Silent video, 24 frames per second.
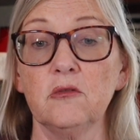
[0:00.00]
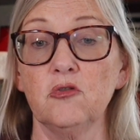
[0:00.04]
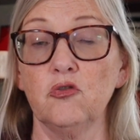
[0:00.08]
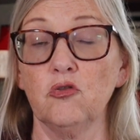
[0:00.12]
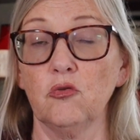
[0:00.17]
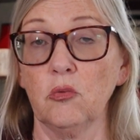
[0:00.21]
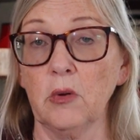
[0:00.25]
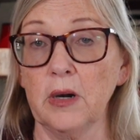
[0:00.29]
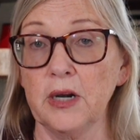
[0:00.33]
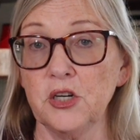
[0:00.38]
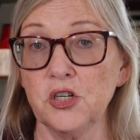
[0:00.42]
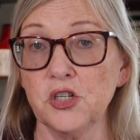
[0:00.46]

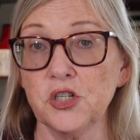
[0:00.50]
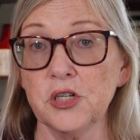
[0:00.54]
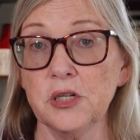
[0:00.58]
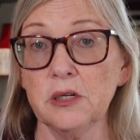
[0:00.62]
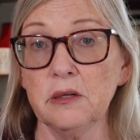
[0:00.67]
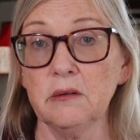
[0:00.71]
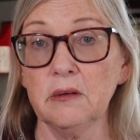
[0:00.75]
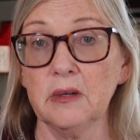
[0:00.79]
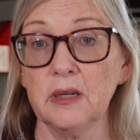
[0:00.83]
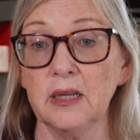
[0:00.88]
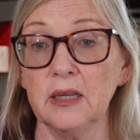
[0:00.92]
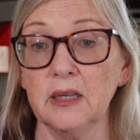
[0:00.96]

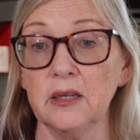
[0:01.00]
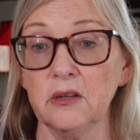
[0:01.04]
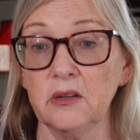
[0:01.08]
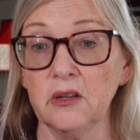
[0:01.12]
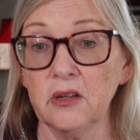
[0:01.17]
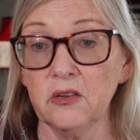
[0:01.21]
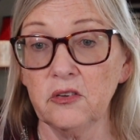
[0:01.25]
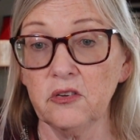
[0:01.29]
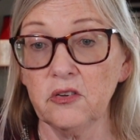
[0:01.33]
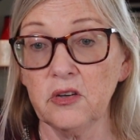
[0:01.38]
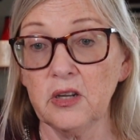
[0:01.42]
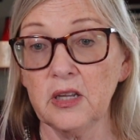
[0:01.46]
duration,
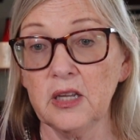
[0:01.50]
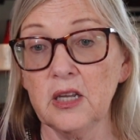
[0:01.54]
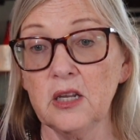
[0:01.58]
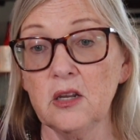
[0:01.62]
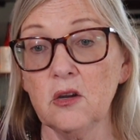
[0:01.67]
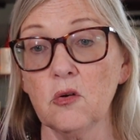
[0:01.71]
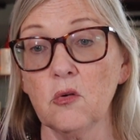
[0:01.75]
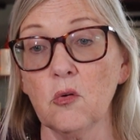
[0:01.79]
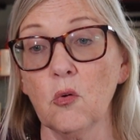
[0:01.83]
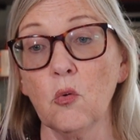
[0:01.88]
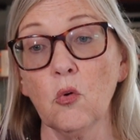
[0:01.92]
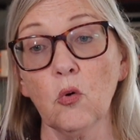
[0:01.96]

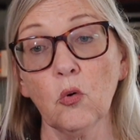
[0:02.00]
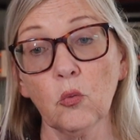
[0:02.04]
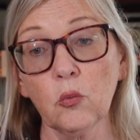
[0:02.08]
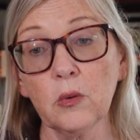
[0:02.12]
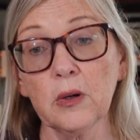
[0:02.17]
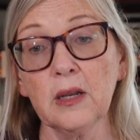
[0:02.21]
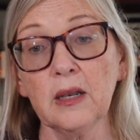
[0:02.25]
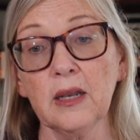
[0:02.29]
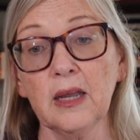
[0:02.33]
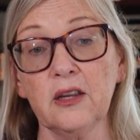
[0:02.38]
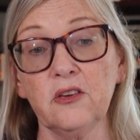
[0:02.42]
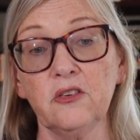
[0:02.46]
intensity, or
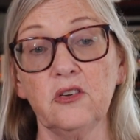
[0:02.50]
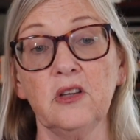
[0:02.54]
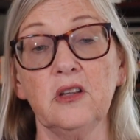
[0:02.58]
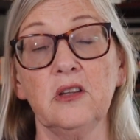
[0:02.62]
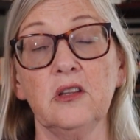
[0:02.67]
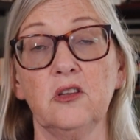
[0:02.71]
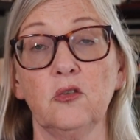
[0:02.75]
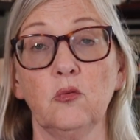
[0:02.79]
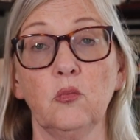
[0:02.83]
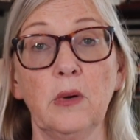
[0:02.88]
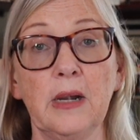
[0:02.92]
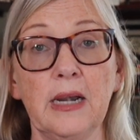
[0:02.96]
realizing
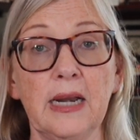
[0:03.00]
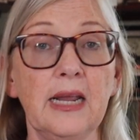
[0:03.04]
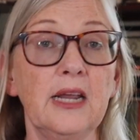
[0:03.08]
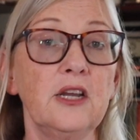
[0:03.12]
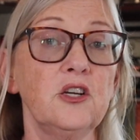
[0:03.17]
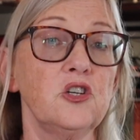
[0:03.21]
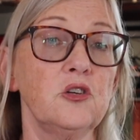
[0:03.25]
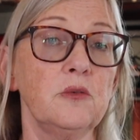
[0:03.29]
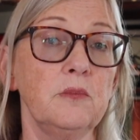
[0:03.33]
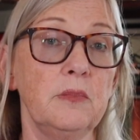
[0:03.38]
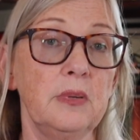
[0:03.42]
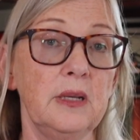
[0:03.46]
that the
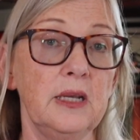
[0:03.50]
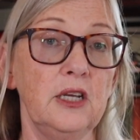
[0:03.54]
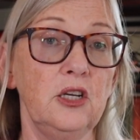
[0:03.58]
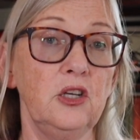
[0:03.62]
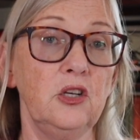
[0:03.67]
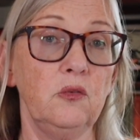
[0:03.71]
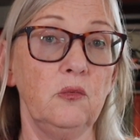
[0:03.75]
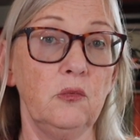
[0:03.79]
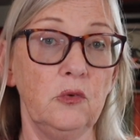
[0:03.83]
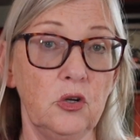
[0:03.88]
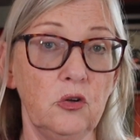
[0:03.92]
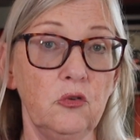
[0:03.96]
radiation
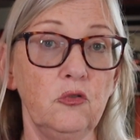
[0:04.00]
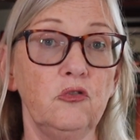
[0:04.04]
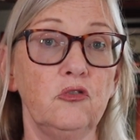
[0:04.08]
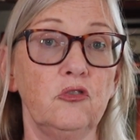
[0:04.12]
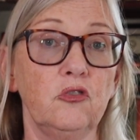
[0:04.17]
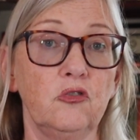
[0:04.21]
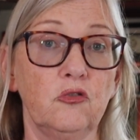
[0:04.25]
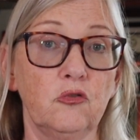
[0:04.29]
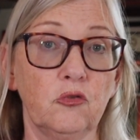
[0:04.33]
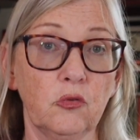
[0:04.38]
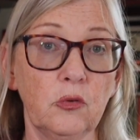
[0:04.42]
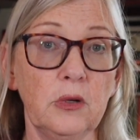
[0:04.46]
being used
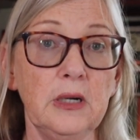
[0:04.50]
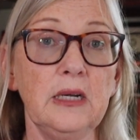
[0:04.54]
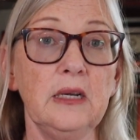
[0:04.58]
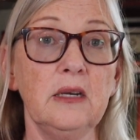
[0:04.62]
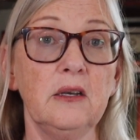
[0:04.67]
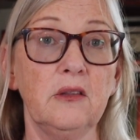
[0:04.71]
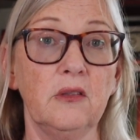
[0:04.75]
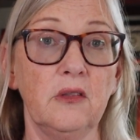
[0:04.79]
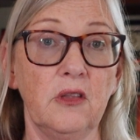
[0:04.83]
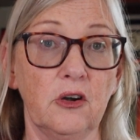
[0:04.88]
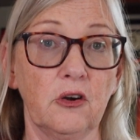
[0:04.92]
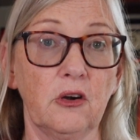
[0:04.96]
to treat
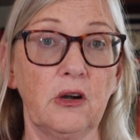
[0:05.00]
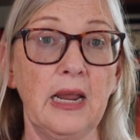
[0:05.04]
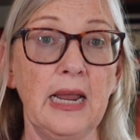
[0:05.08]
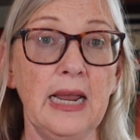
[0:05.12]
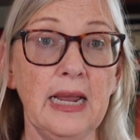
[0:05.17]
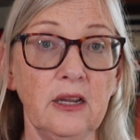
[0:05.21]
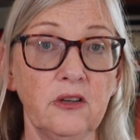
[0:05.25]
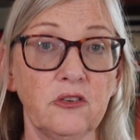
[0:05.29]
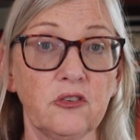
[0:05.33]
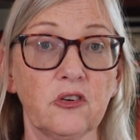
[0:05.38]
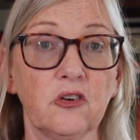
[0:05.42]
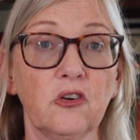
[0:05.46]
their
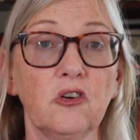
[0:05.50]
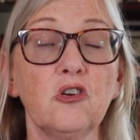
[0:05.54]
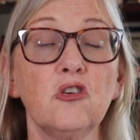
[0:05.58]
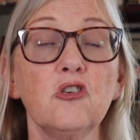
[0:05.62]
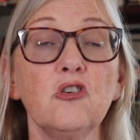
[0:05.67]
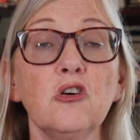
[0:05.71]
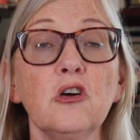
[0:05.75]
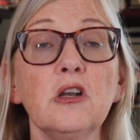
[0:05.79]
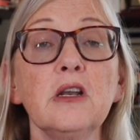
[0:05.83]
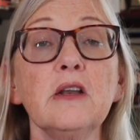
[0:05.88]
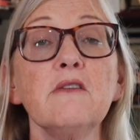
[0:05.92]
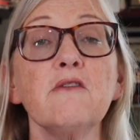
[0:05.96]
cancer
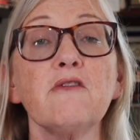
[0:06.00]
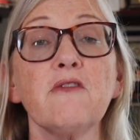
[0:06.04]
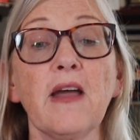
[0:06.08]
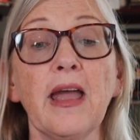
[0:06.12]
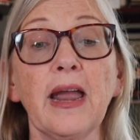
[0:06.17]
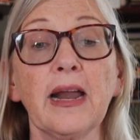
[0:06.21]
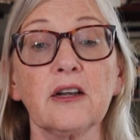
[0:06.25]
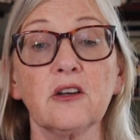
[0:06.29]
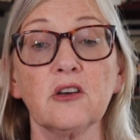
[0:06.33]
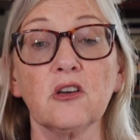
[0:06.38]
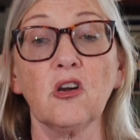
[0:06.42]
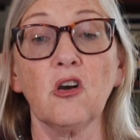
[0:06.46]
could in
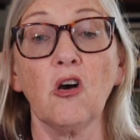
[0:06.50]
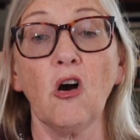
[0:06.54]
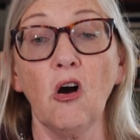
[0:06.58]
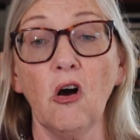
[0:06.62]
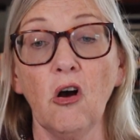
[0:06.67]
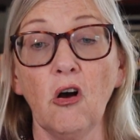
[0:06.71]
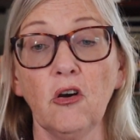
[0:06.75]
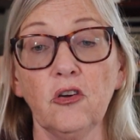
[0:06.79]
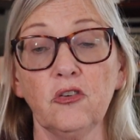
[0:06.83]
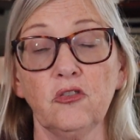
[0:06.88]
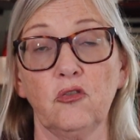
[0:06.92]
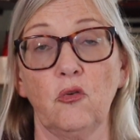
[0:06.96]
fact
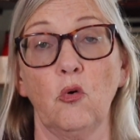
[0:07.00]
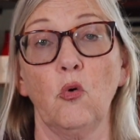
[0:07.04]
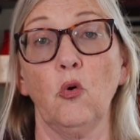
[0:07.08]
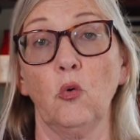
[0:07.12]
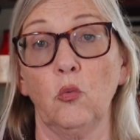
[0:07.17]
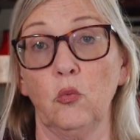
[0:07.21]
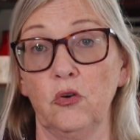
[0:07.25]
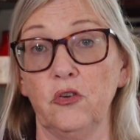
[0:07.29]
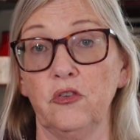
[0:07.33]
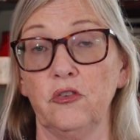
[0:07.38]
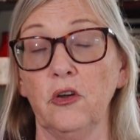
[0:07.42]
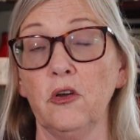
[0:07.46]
cause or
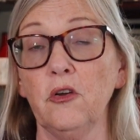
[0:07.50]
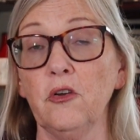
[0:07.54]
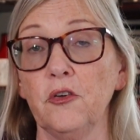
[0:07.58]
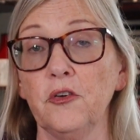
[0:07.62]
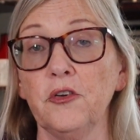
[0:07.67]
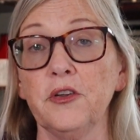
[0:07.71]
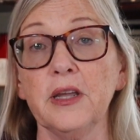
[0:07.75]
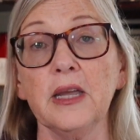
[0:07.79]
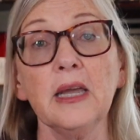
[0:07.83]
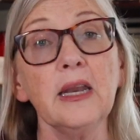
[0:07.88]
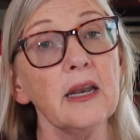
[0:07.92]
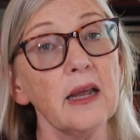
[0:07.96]

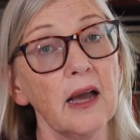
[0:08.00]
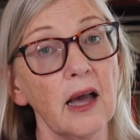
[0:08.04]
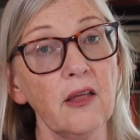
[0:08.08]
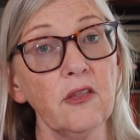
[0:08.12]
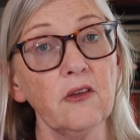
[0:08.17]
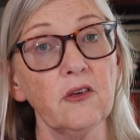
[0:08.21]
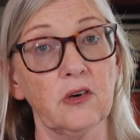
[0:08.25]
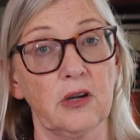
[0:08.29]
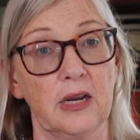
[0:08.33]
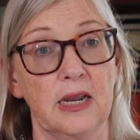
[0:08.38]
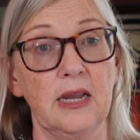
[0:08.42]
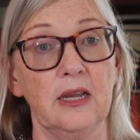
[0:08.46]
result in
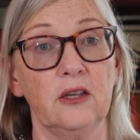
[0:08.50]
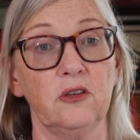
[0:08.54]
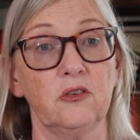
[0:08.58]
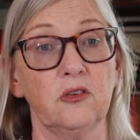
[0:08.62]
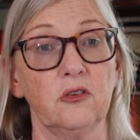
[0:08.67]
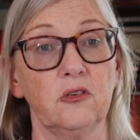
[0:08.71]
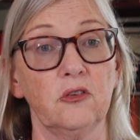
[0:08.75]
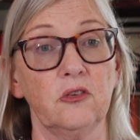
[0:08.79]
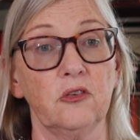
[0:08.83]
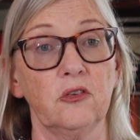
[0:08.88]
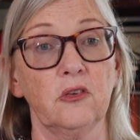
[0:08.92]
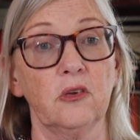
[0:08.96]
other
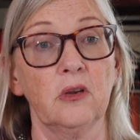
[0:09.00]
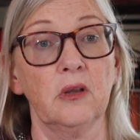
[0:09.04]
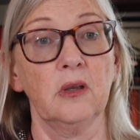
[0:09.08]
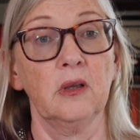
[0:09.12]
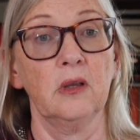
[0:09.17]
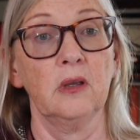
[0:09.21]
cancers.